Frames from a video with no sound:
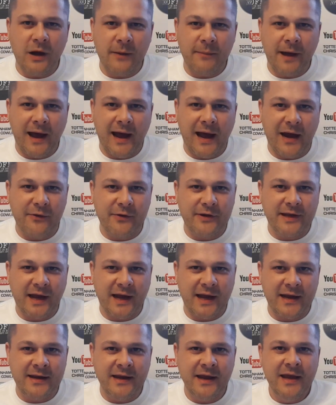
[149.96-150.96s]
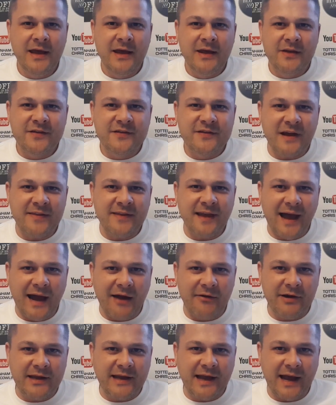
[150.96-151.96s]
about Harry Kane, said that
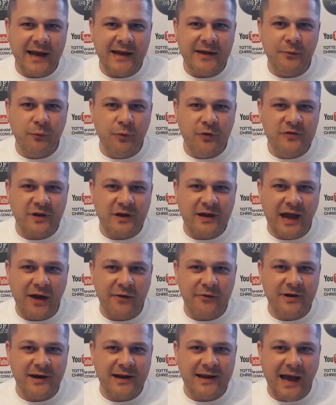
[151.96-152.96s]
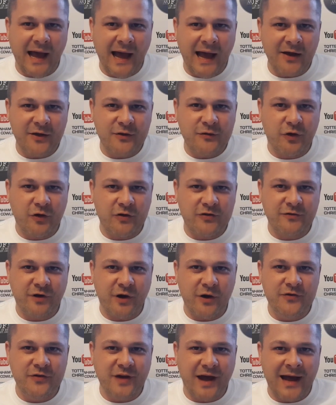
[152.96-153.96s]
Harry Kane was currently at a
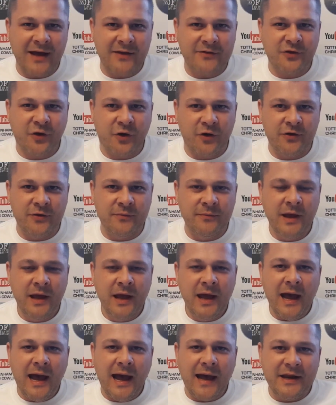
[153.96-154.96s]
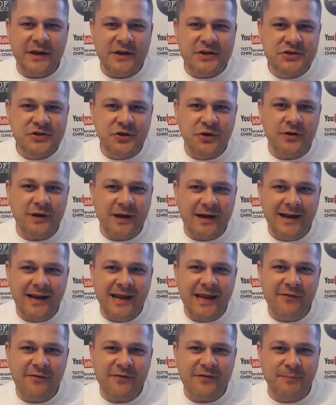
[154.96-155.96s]
crossroads at Tottenham and he should
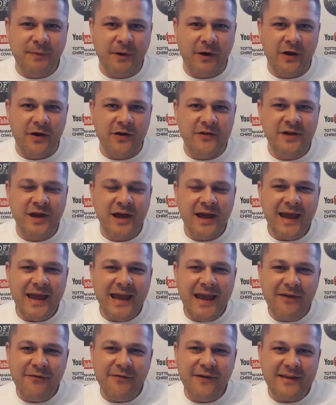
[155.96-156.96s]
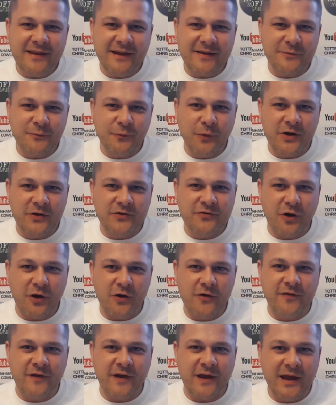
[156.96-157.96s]
leave Spurs if he doesn't win a
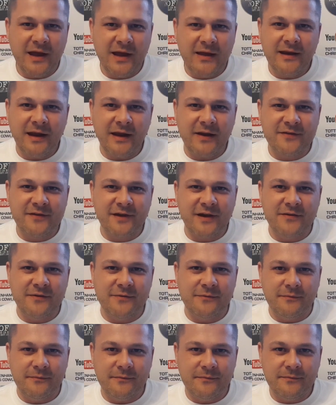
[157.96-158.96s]
trophy next season.